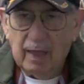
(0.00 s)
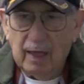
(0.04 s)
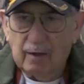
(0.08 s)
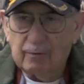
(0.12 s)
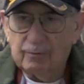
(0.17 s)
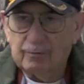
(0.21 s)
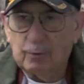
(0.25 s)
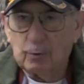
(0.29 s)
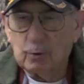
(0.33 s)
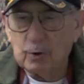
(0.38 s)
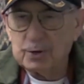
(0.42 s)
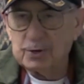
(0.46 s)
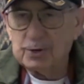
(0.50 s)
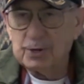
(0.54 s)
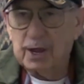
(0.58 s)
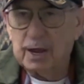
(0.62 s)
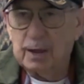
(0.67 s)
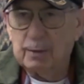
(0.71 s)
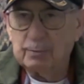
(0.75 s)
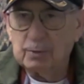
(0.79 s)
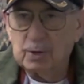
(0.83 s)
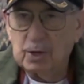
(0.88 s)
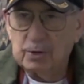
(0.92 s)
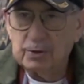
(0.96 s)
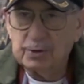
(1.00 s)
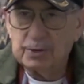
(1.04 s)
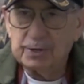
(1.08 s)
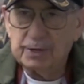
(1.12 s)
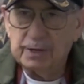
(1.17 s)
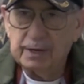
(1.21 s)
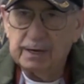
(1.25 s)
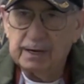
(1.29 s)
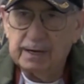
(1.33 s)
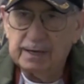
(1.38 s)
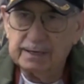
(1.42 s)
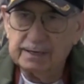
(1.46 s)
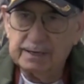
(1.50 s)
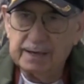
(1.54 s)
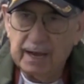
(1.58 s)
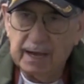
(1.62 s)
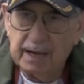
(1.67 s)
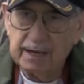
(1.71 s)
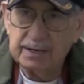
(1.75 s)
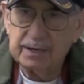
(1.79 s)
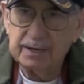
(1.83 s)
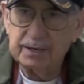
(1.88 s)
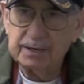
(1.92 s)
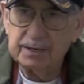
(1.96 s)
at Fort Sam Houston in
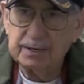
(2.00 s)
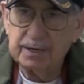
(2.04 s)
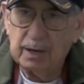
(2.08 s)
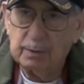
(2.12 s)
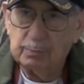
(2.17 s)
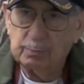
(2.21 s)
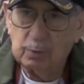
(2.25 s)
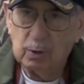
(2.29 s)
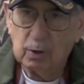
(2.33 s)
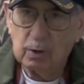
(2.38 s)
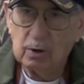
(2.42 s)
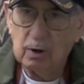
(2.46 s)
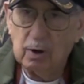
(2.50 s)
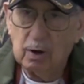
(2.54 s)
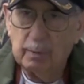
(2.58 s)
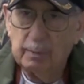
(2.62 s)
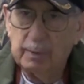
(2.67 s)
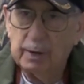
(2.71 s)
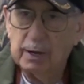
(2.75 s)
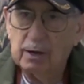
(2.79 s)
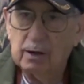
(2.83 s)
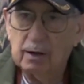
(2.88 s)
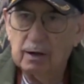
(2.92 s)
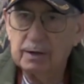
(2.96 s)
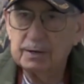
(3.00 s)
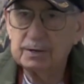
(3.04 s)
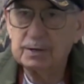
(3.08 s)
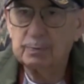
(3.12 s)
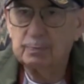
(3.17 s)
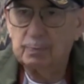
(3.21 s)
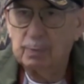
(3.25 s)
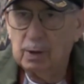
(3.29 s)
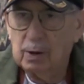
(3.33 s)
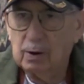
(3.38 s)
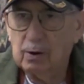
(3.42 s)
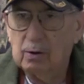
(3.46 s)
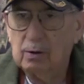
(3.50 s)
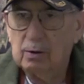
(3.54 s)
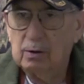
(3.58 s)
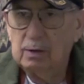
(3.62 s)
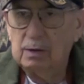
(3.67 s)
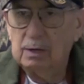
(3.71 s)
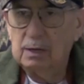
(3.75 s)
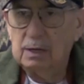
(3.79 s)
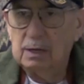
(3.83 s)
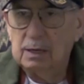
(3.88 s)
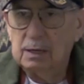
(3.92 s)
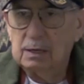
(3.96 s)
Texas at Brooke Army Hospital,
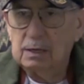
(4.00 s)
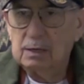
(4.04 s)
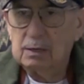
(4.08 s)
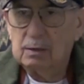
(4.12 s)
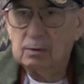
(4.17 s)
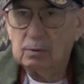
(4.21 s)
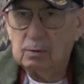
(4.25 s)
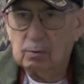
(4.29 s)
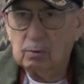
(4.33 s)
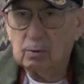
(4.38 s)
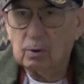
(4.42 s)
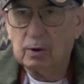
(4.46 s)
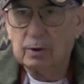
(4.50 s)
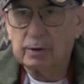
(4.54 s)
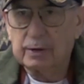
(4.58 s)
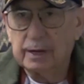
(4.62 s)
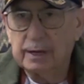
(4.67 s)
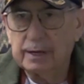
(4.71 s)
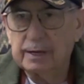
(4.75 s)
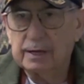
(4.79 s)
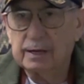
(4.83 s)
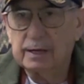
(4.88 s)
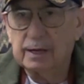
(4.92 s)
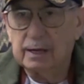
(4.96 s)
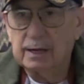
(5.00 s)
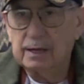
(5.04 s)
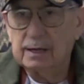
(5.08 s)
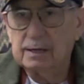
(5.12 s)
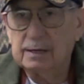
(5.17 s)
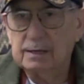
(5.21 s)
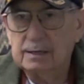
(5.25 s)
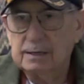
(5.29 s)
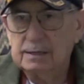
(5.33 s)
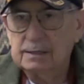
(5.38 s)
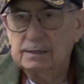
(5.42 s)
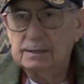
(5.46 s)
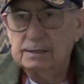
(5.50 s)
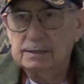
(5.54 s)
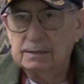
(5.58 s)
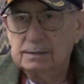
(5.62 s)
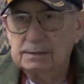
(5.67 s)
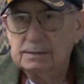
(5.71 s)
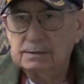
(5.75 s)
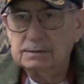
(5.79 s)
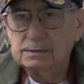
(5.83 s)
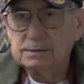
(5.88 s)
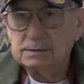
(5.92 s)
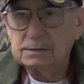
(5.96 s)
working
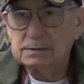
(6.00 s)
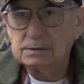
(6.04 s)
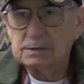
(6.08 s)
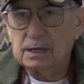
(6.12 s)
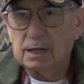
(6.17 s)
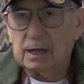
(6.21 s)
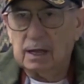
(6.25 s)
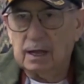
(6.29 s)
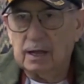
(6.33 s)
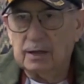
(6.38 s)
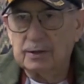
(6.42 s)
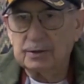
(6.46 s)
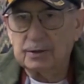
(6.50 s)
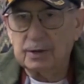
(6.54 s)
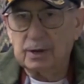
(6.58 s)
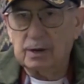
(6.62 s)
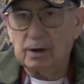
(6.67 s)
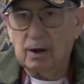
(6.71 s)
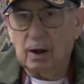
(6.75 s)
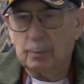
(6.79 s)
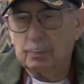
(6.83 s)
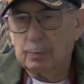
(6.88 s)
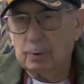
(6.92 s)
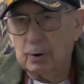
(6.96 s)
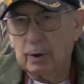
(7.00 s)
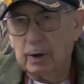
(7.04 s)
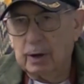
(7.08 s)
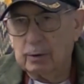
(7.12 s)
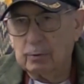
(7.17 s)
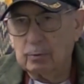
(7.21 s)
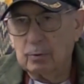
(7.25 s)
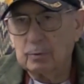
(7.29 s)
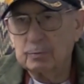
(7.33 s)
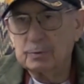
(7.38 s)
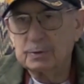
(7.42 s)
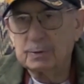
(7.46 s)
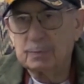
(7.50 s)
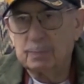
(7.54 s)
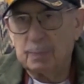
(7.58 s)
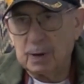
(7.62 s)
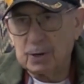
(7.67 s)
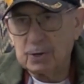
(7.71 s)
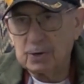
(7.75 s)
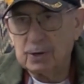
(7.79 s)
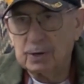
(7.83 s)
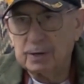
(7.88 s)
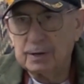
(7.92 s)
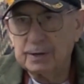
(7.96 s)
as an operating room
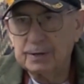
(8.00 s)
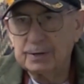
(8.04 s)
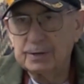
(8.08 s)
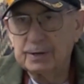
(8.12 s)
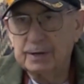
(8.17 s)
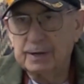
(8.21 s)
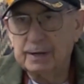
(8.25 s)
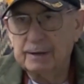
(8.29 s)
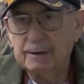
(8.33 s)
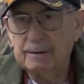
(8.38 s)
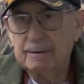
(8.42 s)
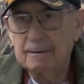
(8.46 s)
specialist.